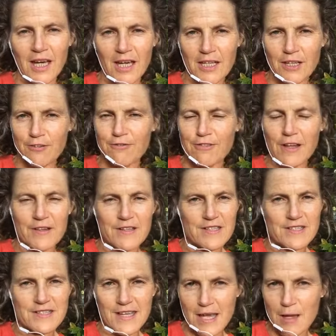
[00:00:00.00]
and I'd felt the
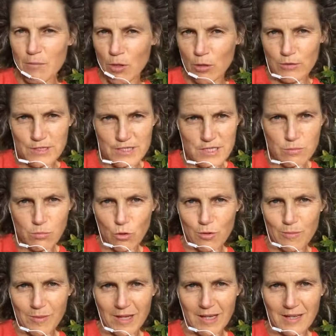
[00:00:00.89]
same old
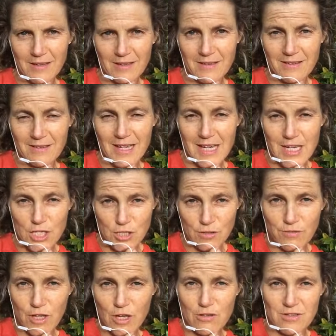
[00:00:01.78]
disappointment
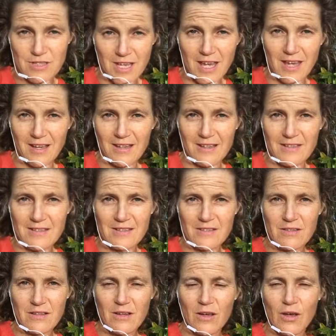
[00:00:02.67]
each of those
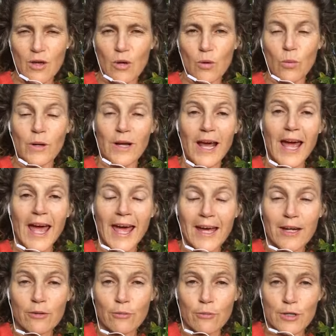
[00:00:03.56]
years when I
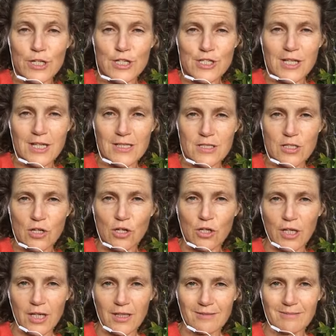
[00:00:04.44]
hadn't reached that
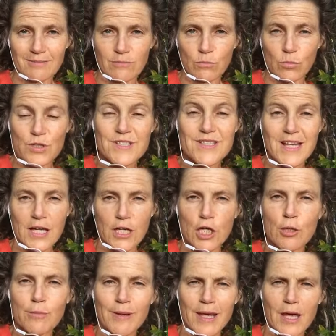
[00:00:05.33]
target? Was
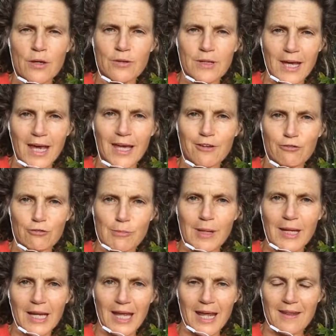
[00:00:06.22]
that going to be okay for
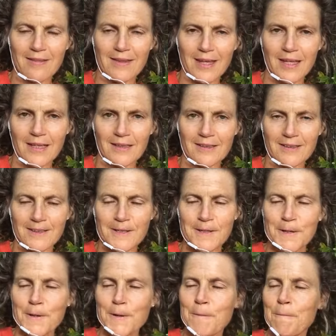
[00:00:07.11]
me to get there?
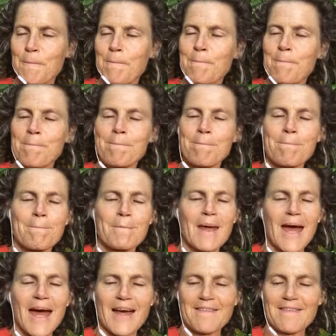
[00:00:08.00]

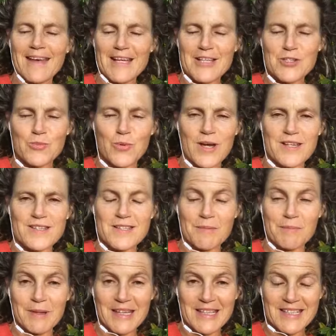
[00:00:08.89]
And that's where
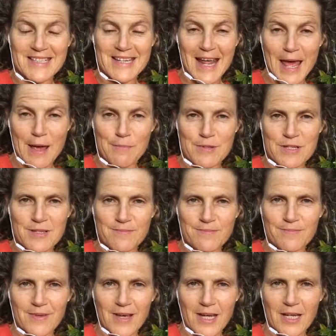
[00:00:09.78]
something snapped
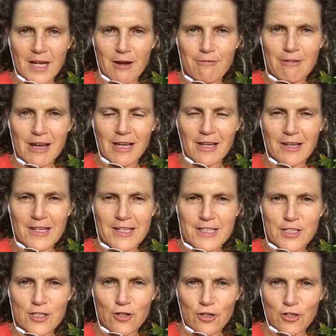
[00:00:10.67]
and I
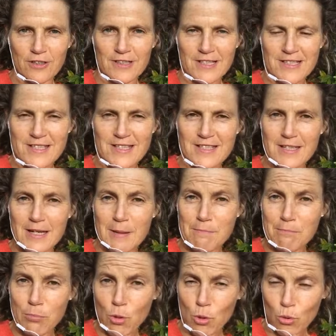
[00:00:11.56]
realised, look, this is an
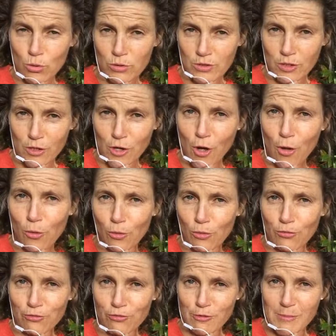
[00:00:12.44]
important
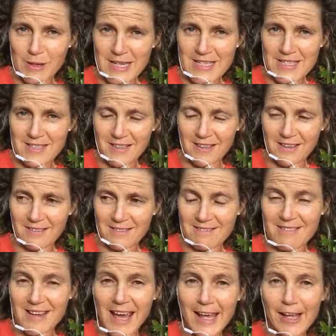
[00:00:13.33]
goal for me to
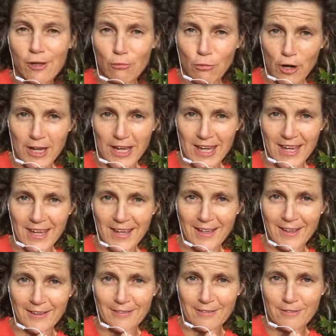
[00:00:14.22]
nail right
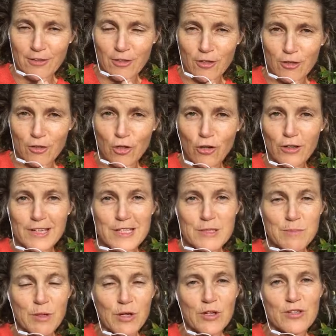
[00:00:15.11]
here, not
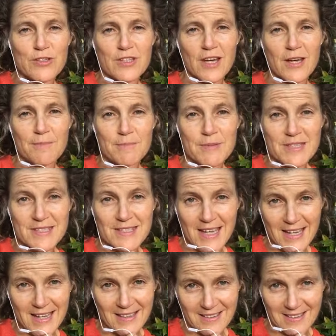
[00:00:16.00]
least because I'm
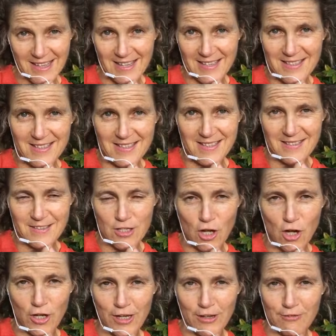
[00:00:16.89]
setting this
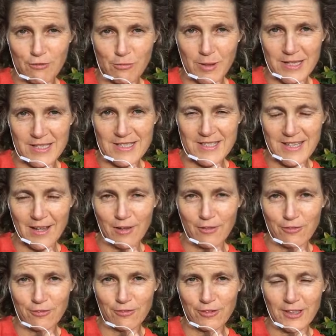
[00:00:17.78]
target for
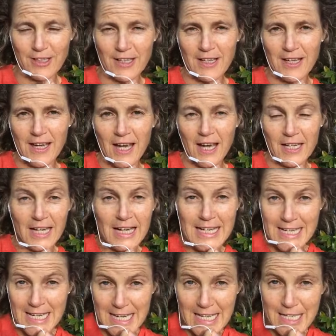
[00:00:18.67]
myself and I
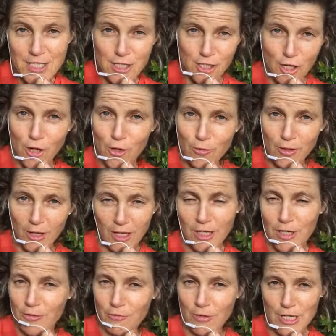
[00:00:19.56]
need to know that
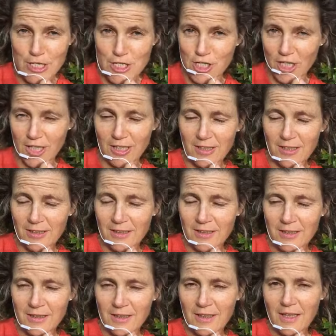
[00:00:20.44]
I can reach it.
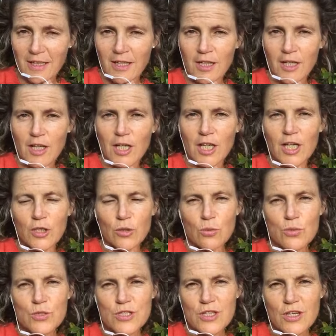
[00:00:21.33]
And
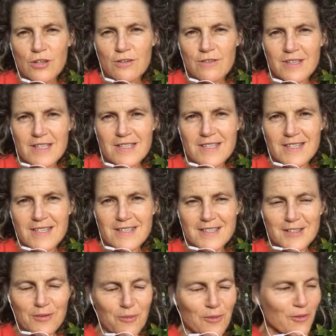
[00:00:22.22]
also, this
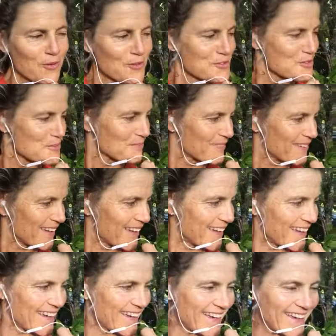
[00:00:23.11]
is, we've got some
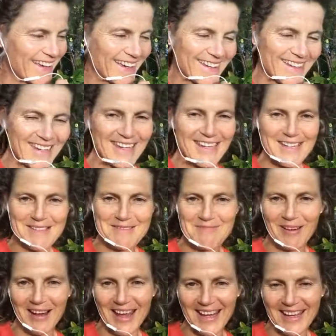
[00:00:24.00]
kiddies
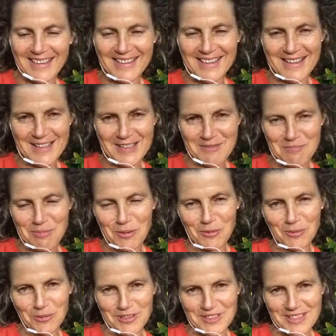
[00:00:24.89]
playing. I think there's a pool